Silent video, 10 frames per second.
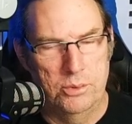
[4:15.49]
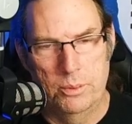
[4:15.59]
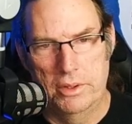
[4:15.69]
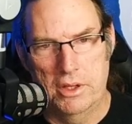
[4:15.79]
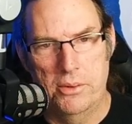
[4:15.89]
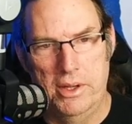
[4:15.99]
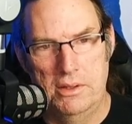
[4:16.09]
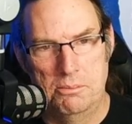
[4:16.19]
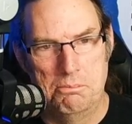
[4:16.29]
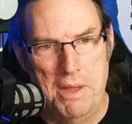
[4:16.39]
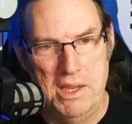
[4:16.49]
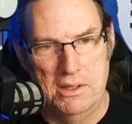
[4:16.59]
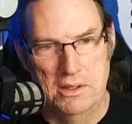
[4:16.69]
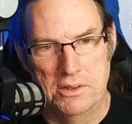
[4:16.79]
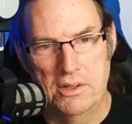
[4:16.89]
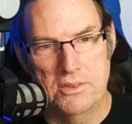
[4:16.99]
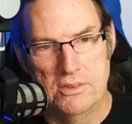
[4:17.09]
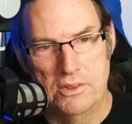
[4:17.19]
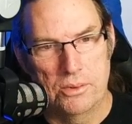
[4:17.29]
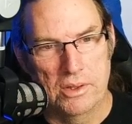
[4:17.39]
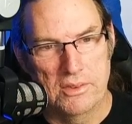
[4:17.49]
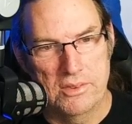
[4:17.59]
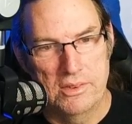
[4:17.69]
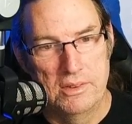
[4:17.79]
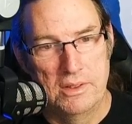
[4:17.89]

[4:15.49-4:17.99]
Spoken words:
we want to go ahead and make a dozen donuts.